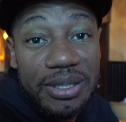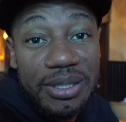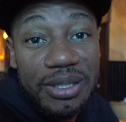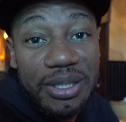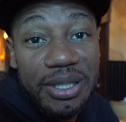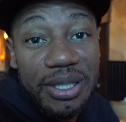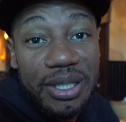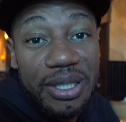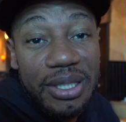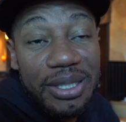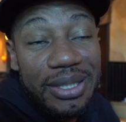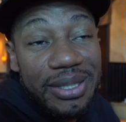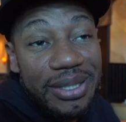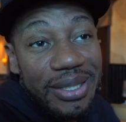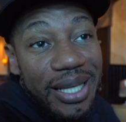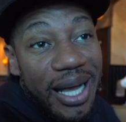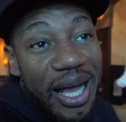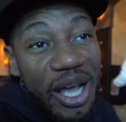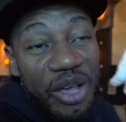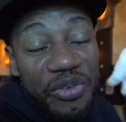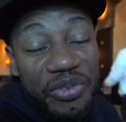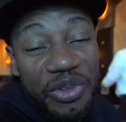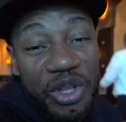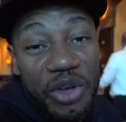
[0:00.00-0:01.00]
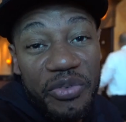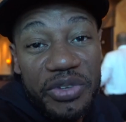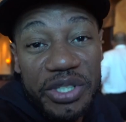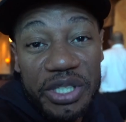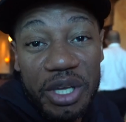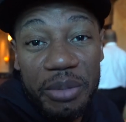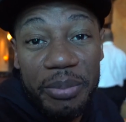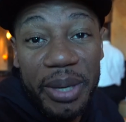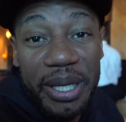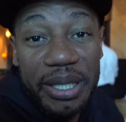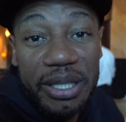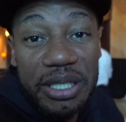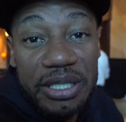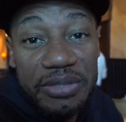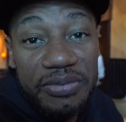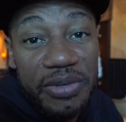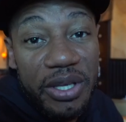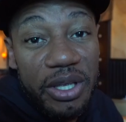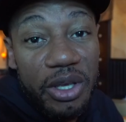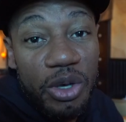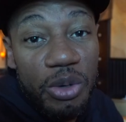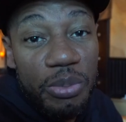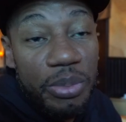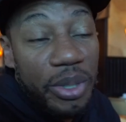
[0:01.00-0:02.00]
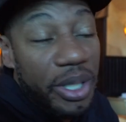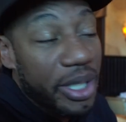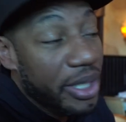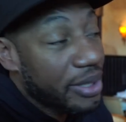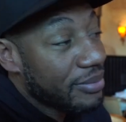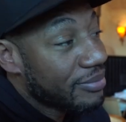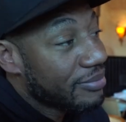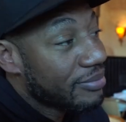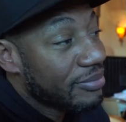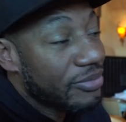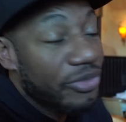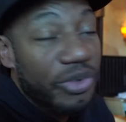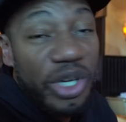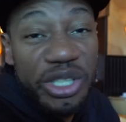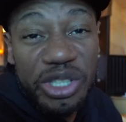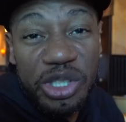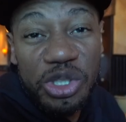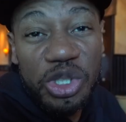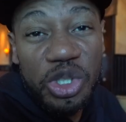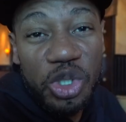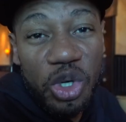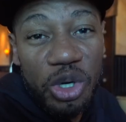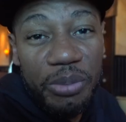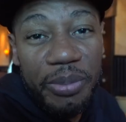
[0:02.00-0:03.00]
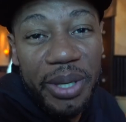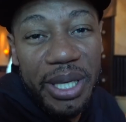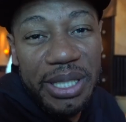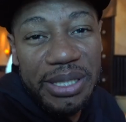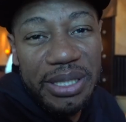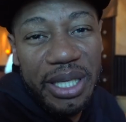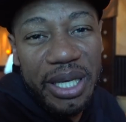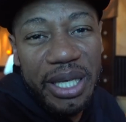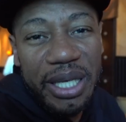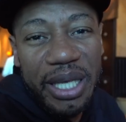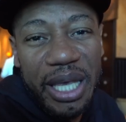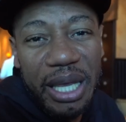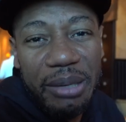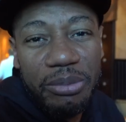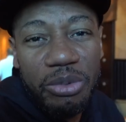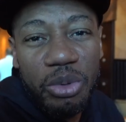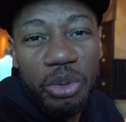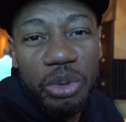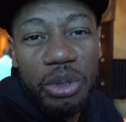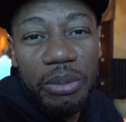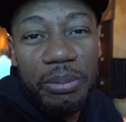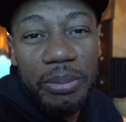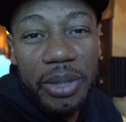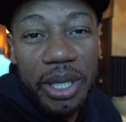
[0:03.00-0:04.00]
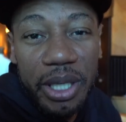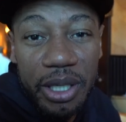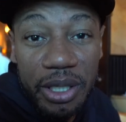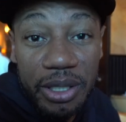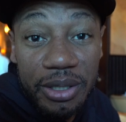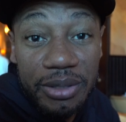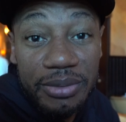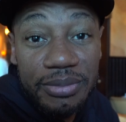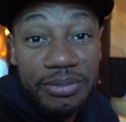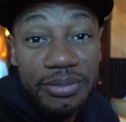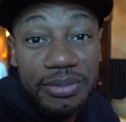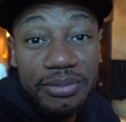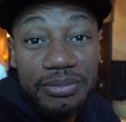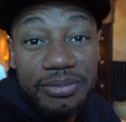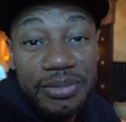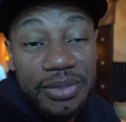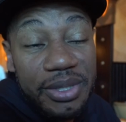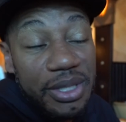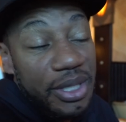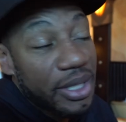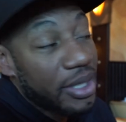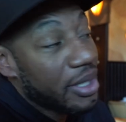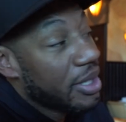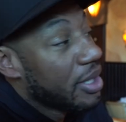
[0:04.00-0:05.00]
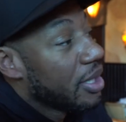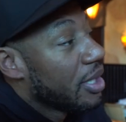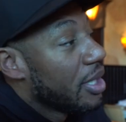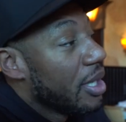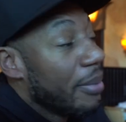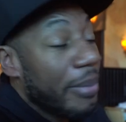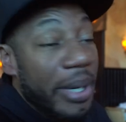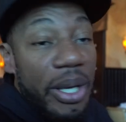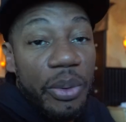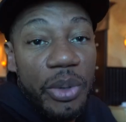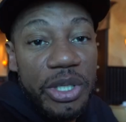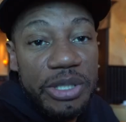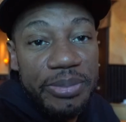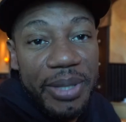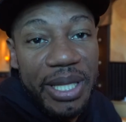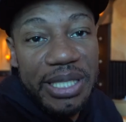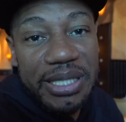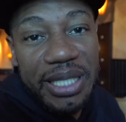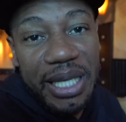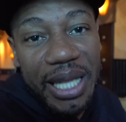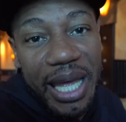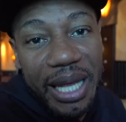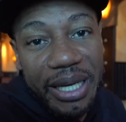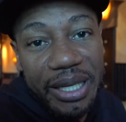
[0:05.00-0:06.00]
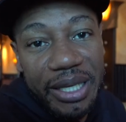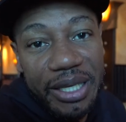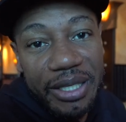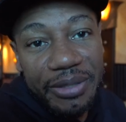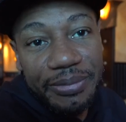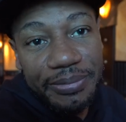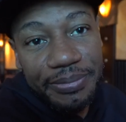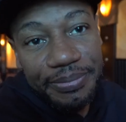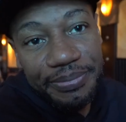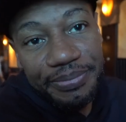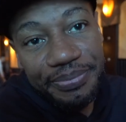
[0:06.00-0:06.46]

I don't even know if it's gonna make this video, but rest assured, man, something came through the mail. But anyways, man, let's get out of here.